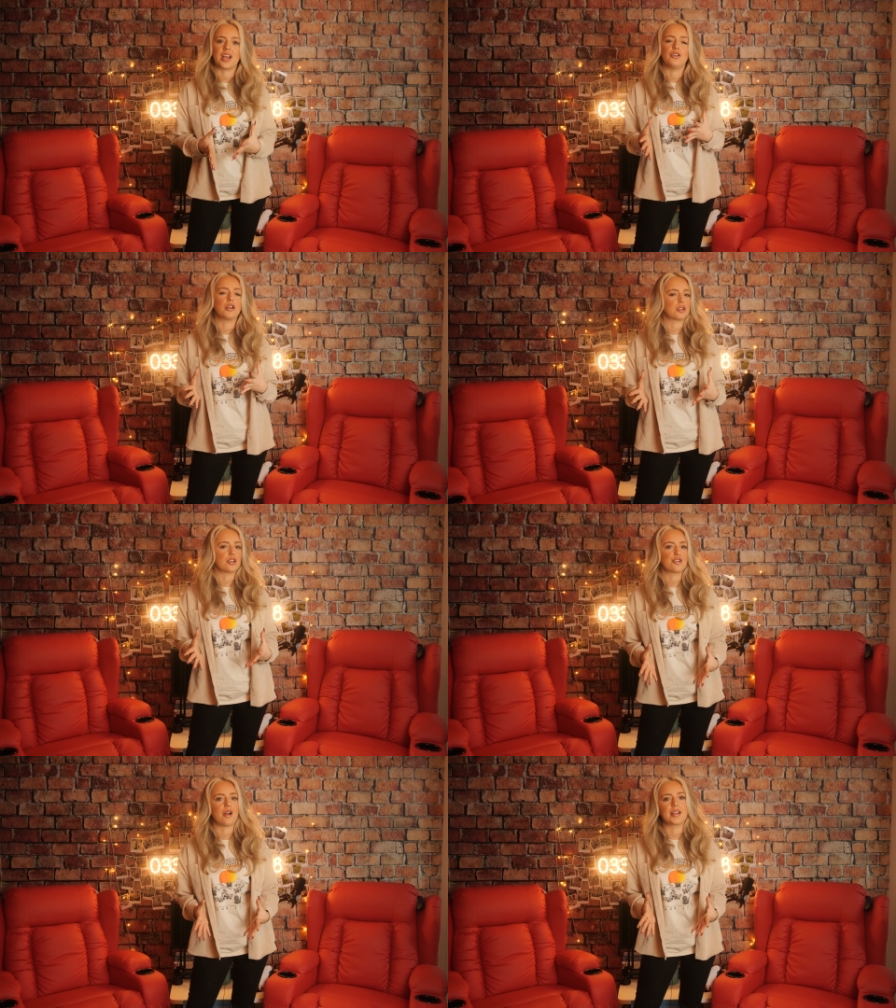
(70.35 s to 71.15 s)
and not
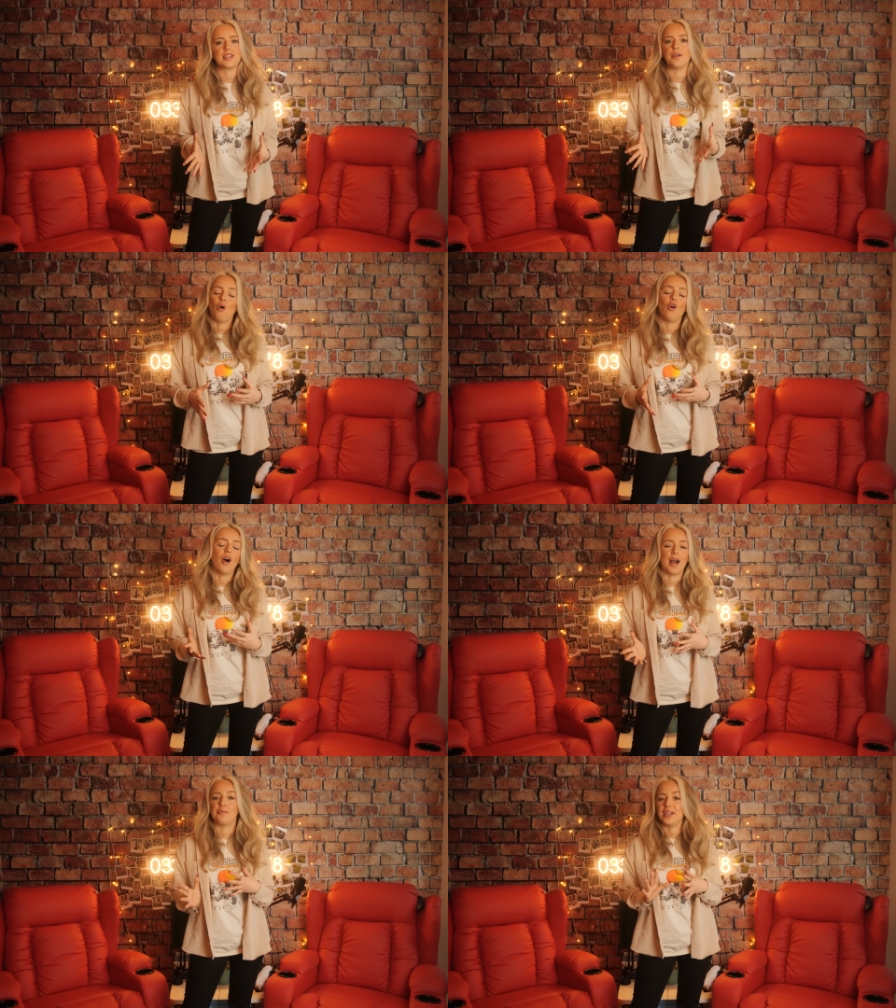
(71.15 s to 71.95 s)
distracted
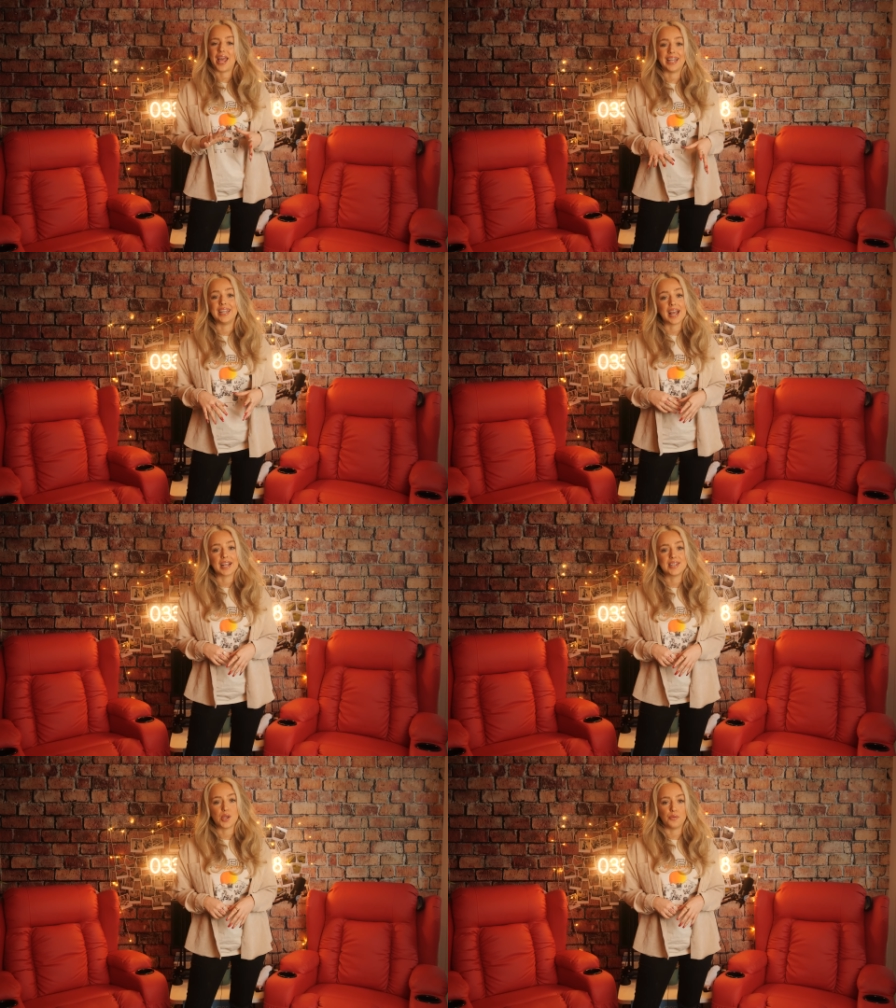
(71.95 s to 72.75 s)
or having any
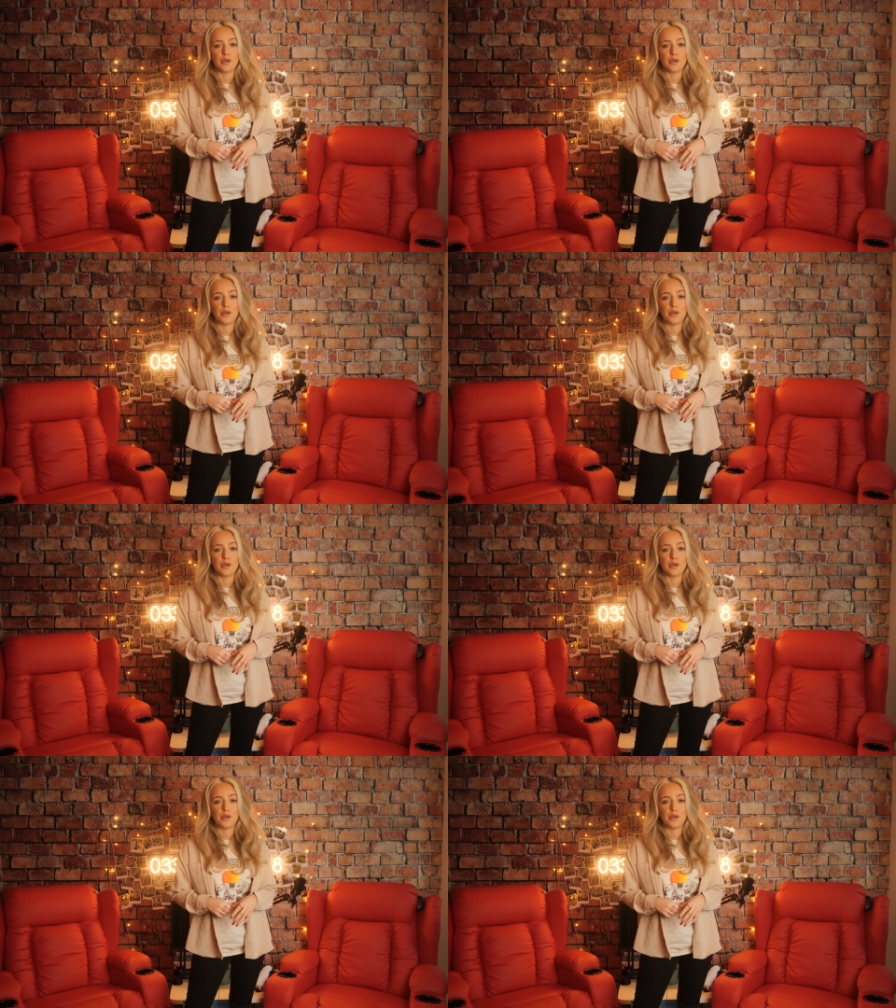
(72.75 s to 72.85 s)
negative